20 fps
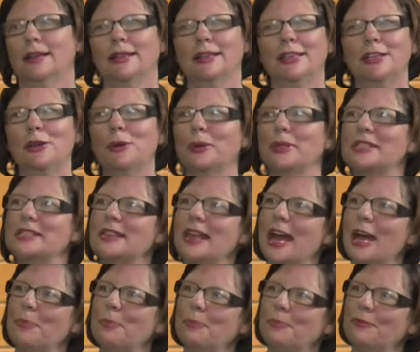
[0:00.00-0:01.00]
You know, it's
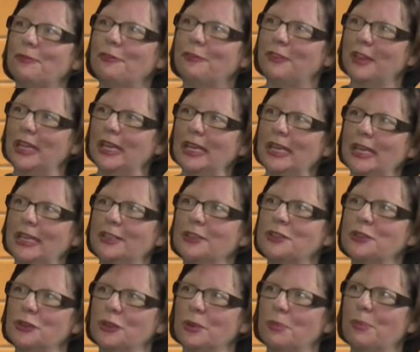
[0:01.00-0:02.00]
that fitting
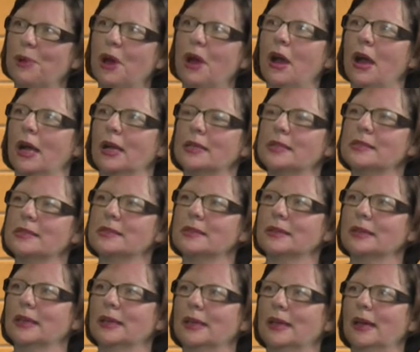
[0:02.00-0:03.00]
into the box.
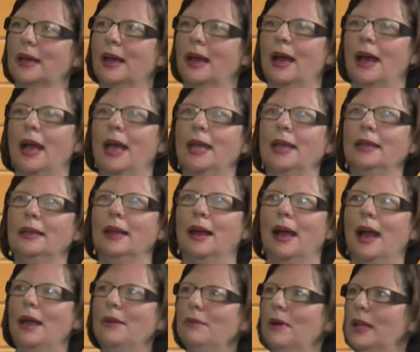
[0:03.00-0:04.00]
I
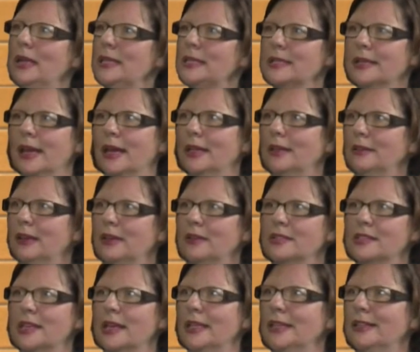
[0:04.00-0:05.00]
wanted to color
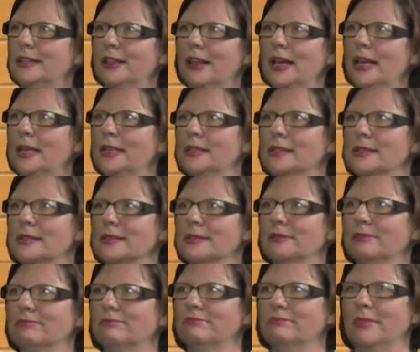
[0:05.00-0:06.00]
outside the lines.
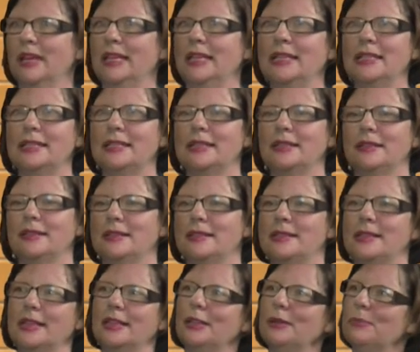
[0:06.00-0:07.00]
And it
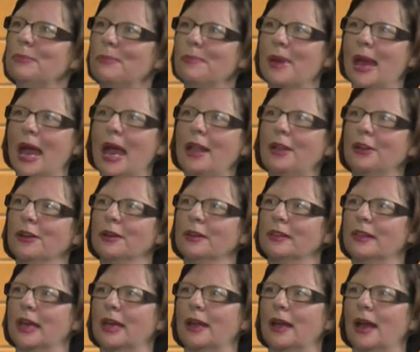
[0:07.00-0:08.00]
didn't matter
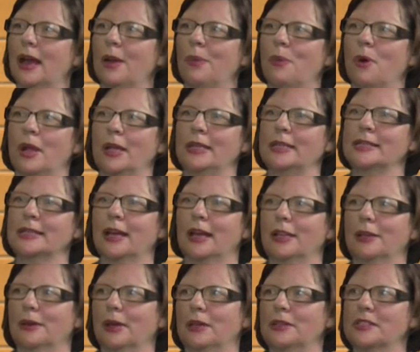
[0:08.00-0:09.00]
that I wanted to
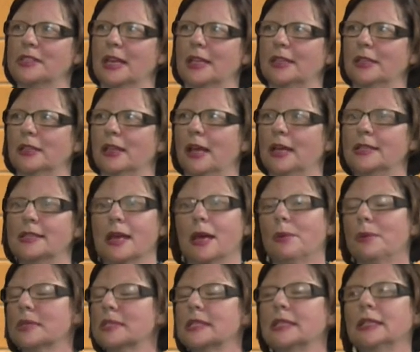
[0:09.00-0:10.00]
color outside the lines. I
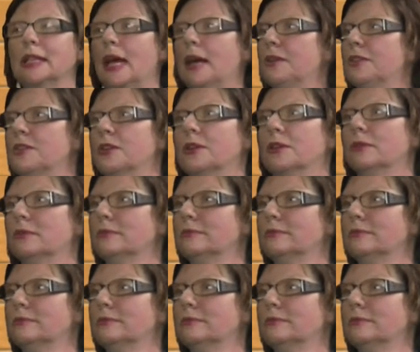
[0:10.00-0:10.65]
wasn't allowed to.